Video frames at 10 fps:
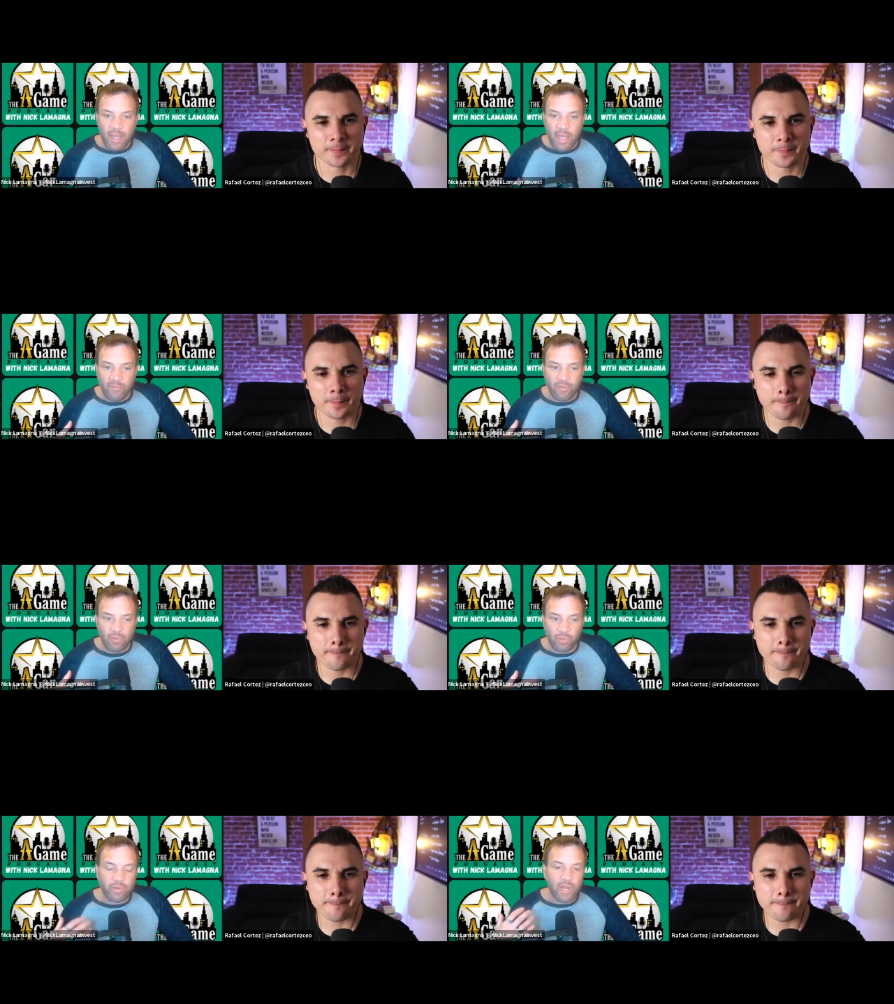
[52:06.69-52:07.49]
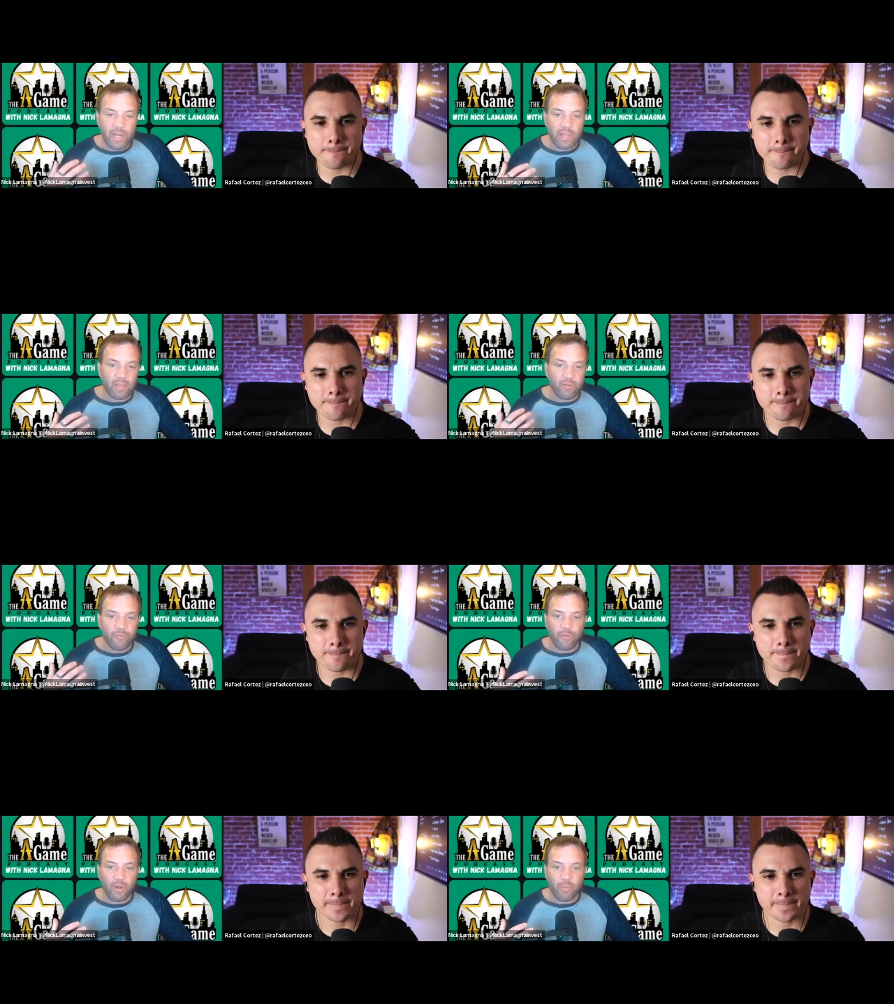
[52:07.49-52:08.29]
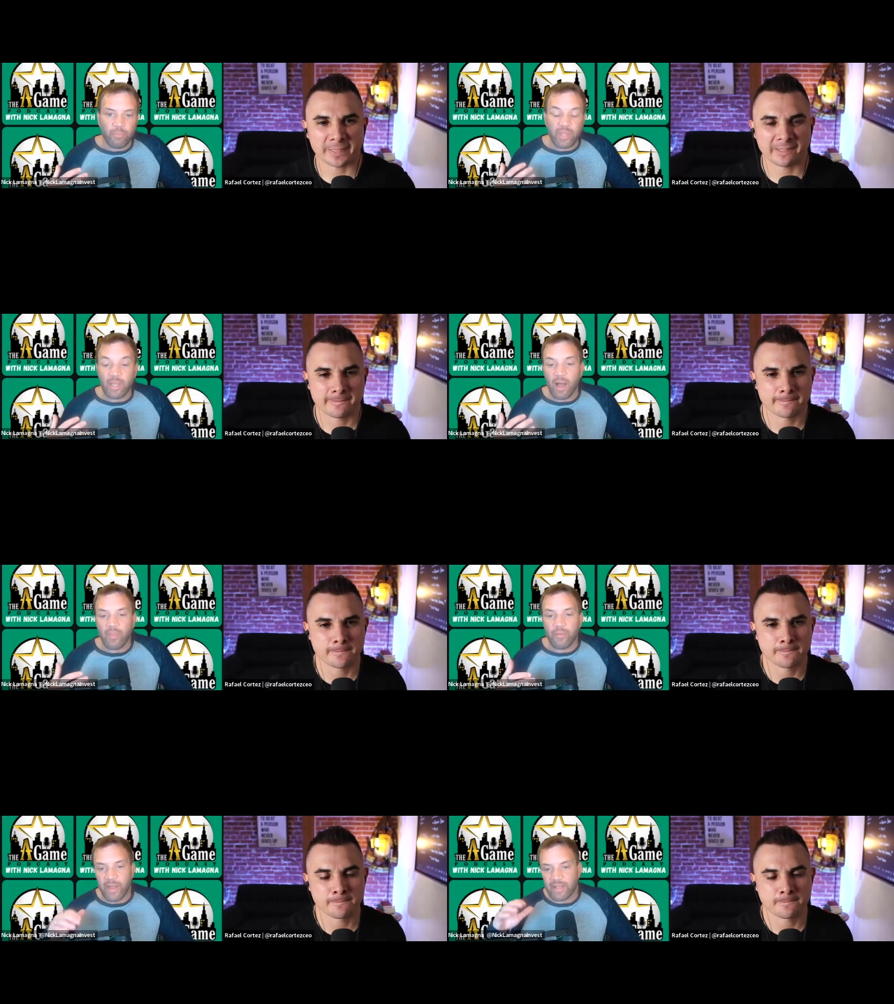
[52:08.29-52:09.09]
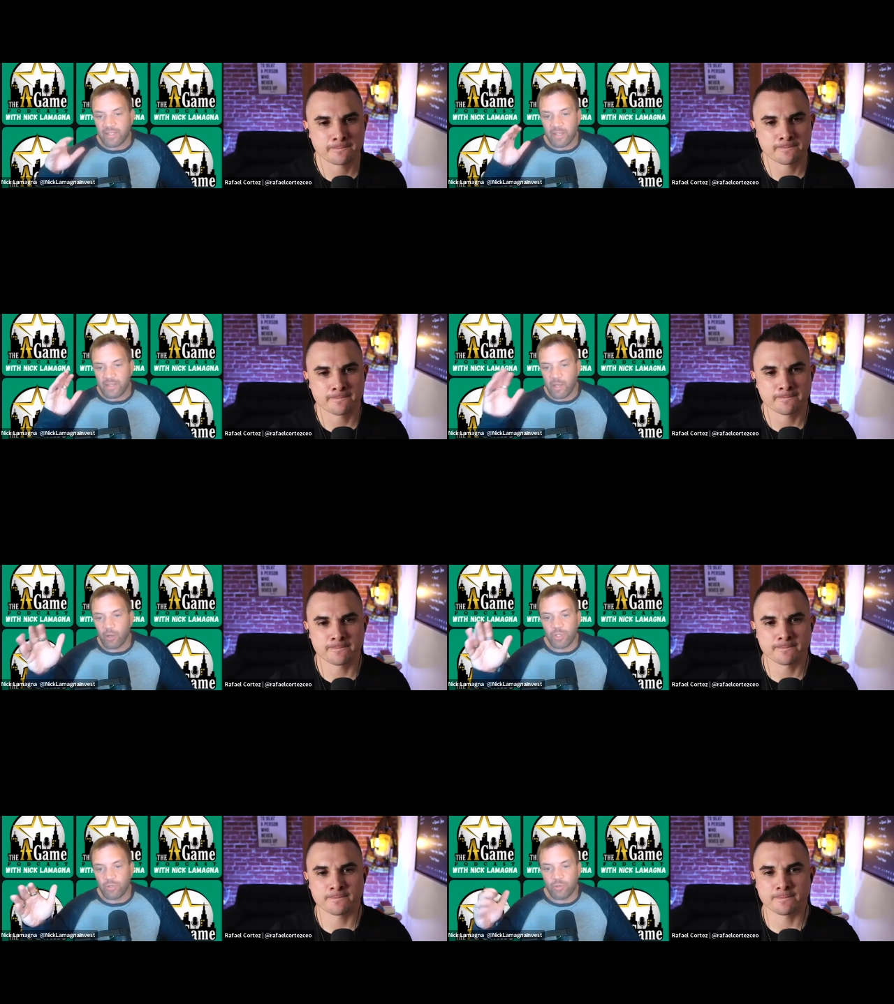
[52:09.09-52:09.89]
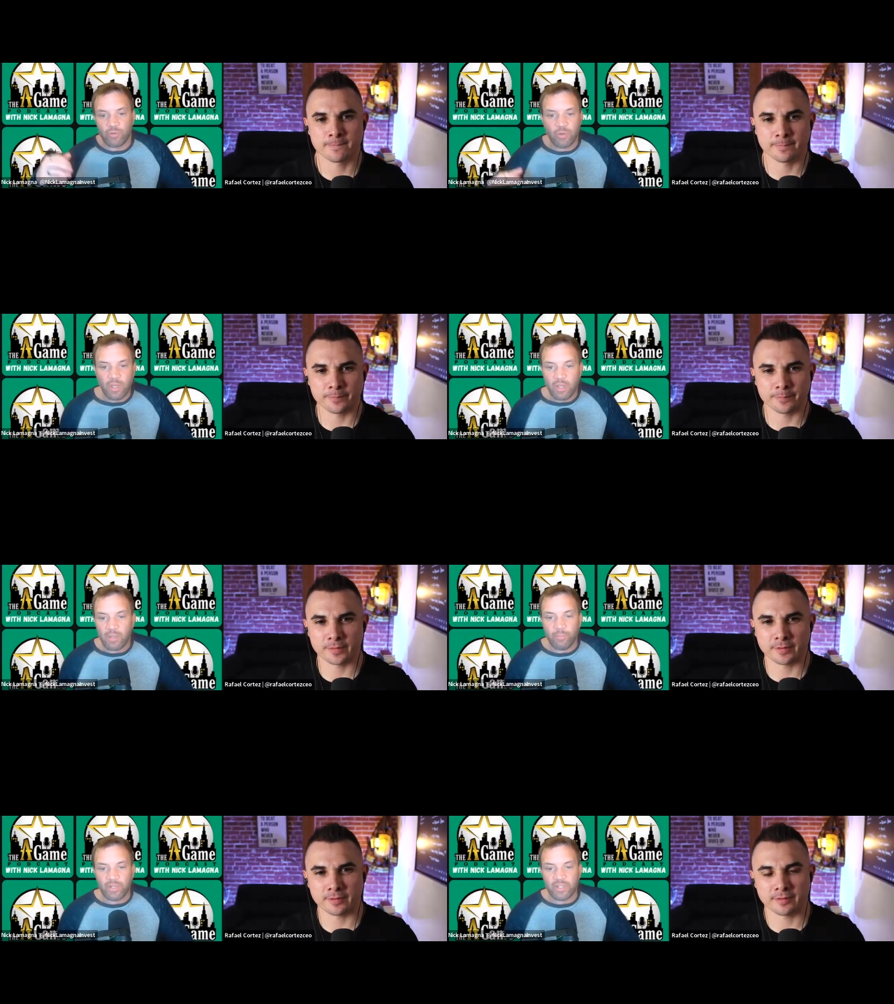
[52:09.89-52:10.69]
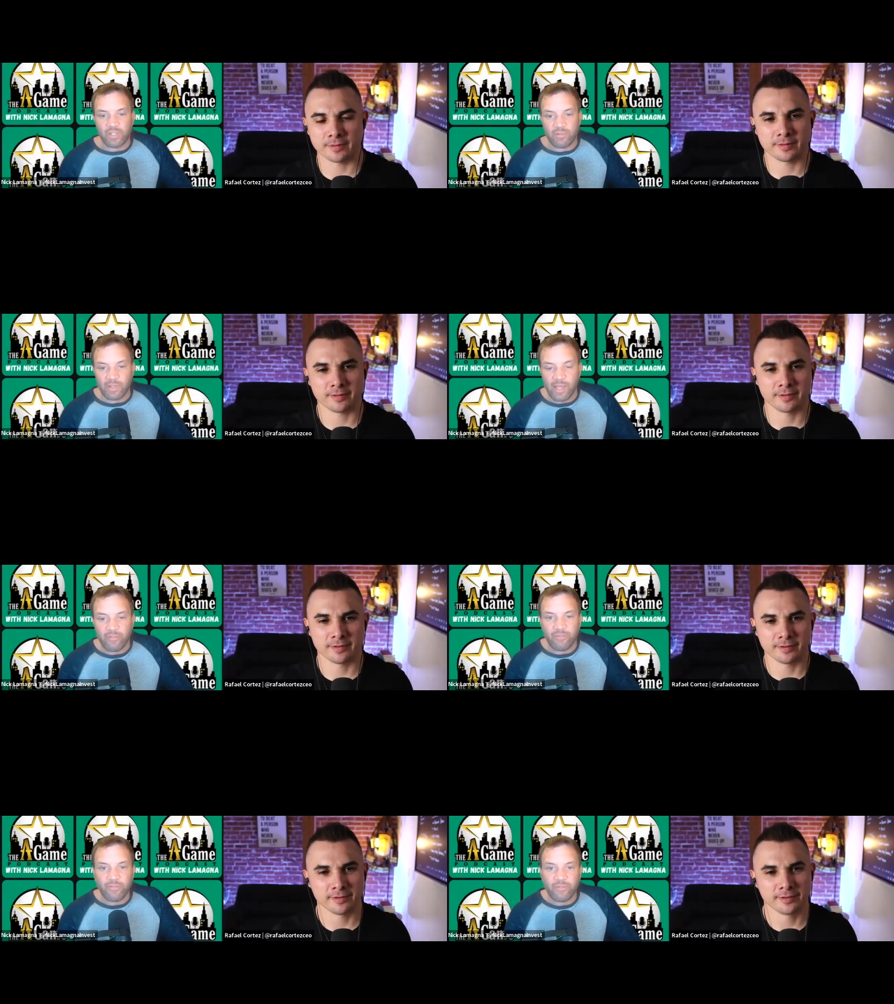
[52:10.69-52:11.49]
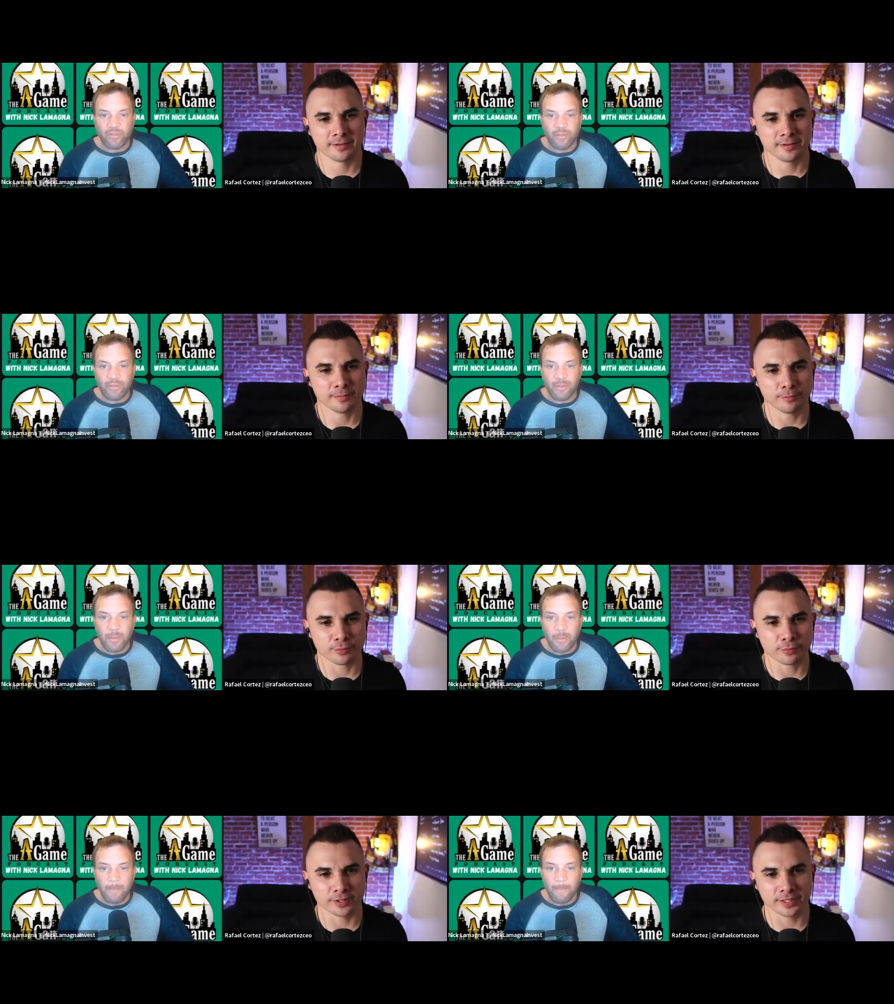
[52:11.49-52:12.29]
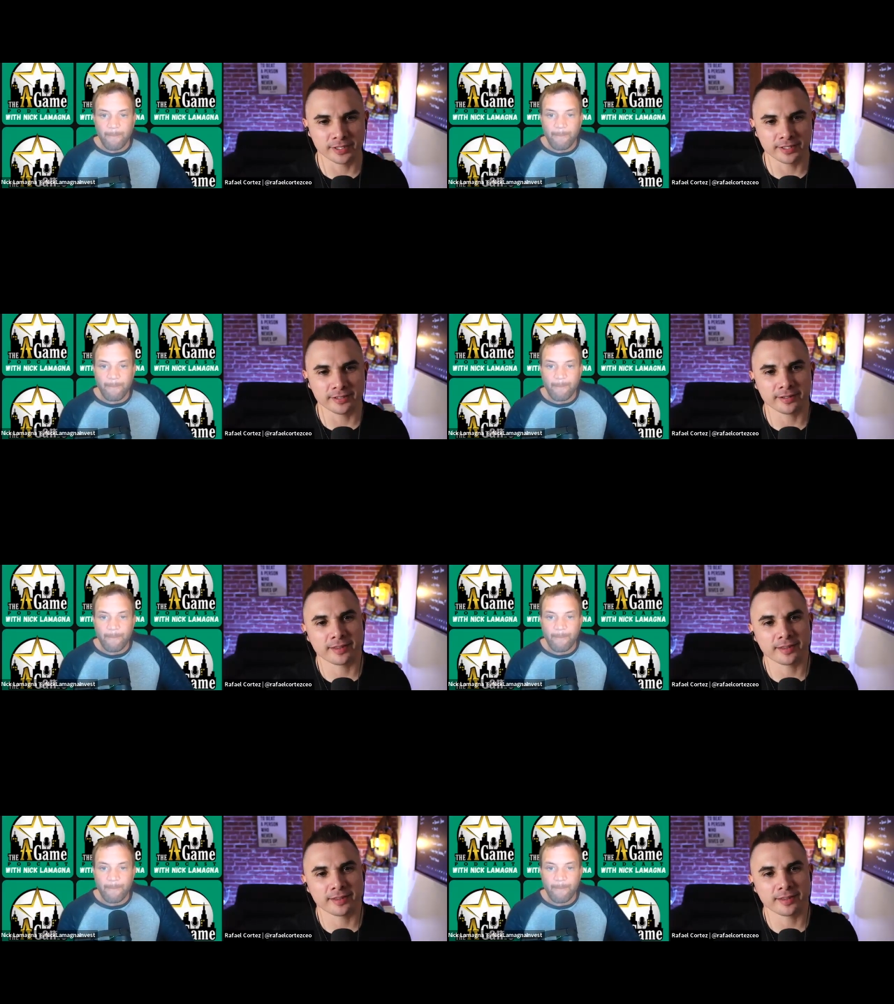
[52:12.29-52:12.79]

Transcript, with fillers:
Speaker 1: have you learned anything from being on the mats that's helped you in business or in life? Breathe.